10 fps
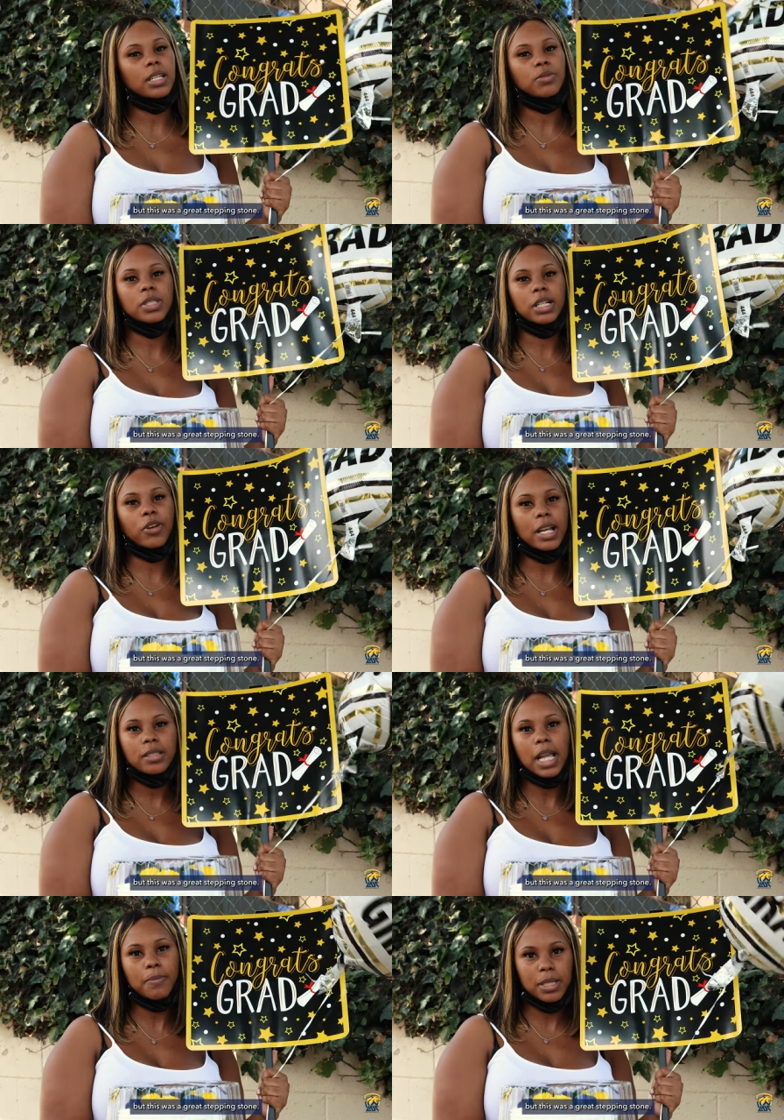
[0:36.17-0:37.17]
this was a
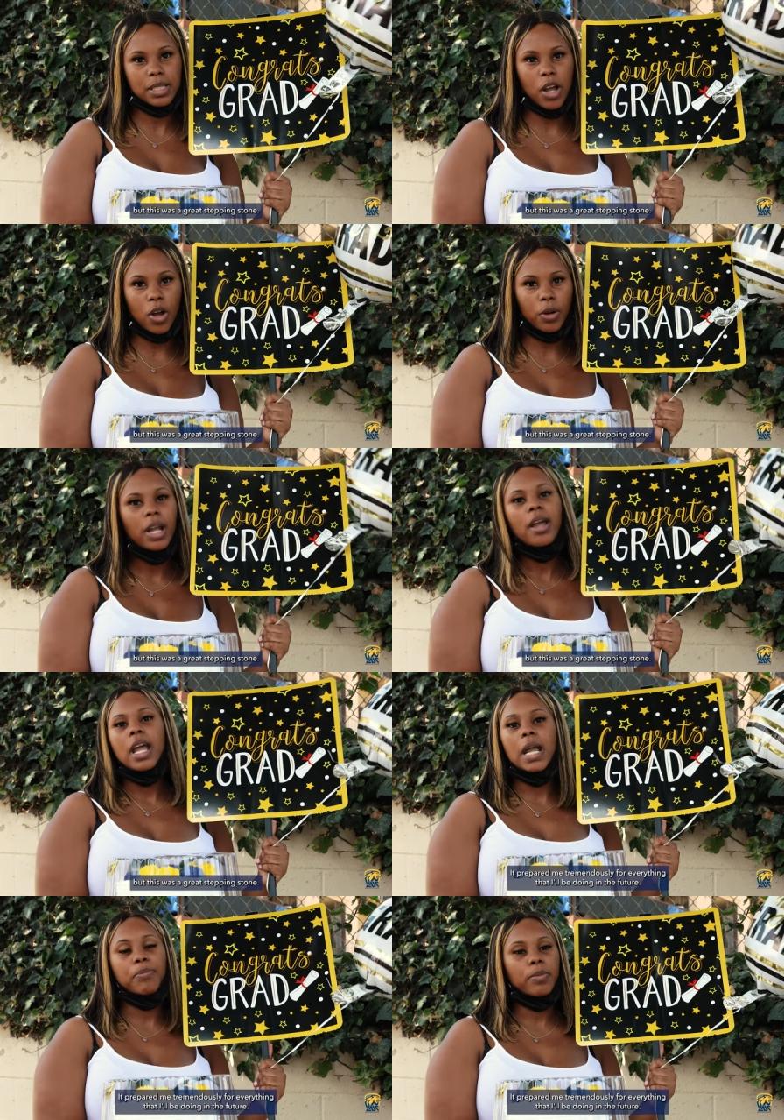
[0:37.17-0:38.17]
great stepping stone.
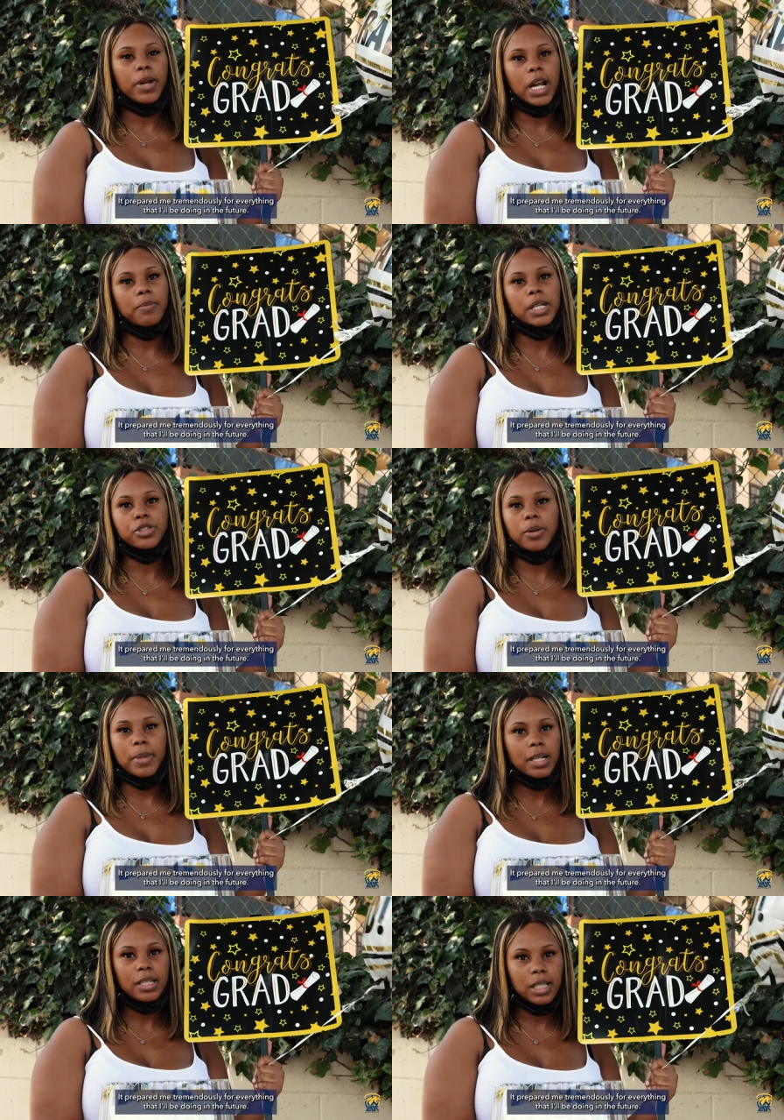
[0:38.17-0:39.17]
It prepared me
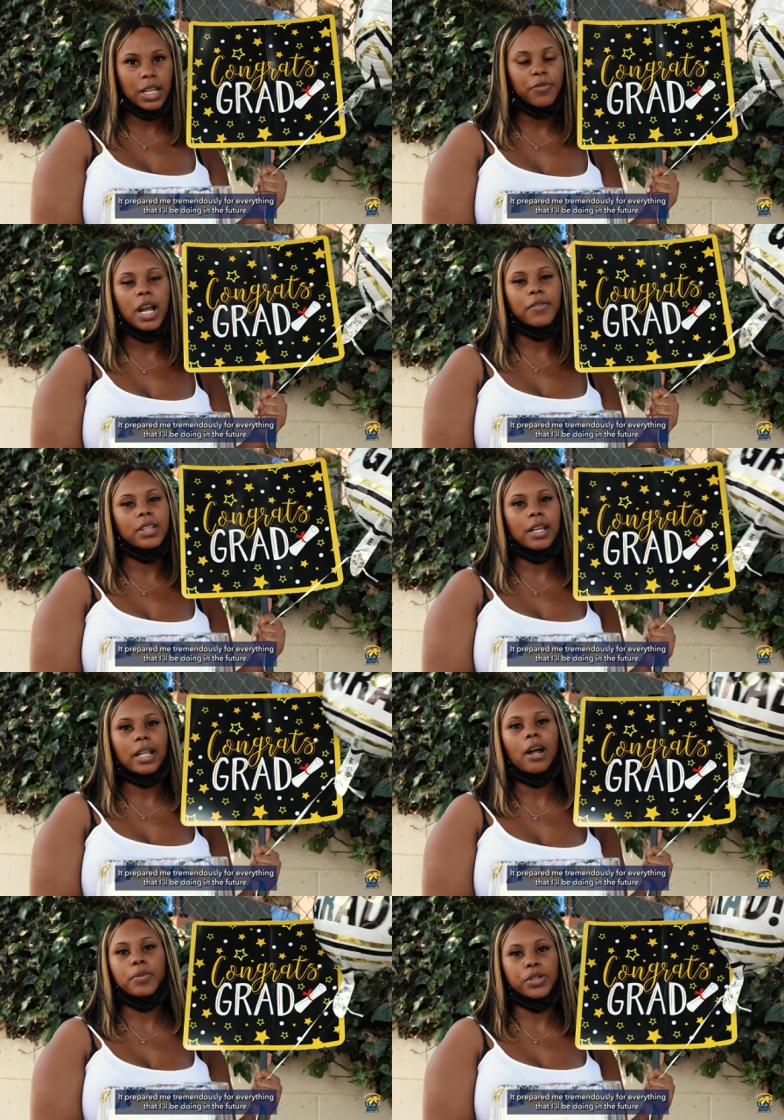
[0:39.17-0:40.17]
tremendously for
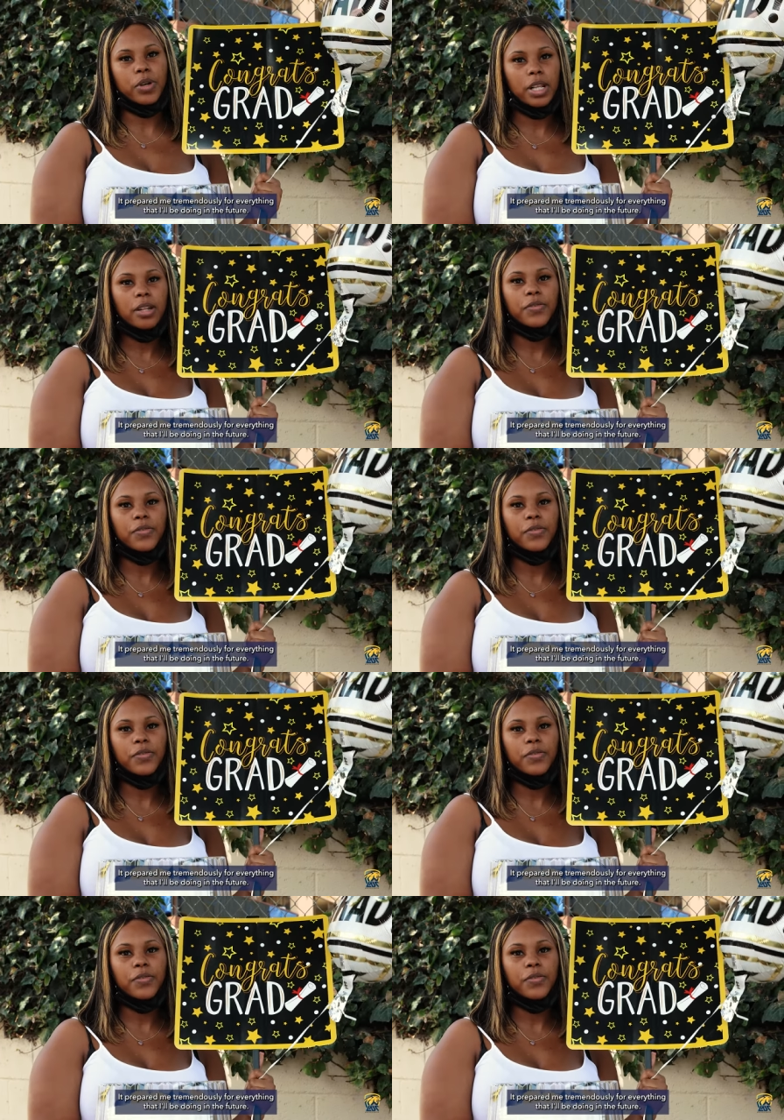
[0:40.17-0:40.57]
everything that I'll be doing in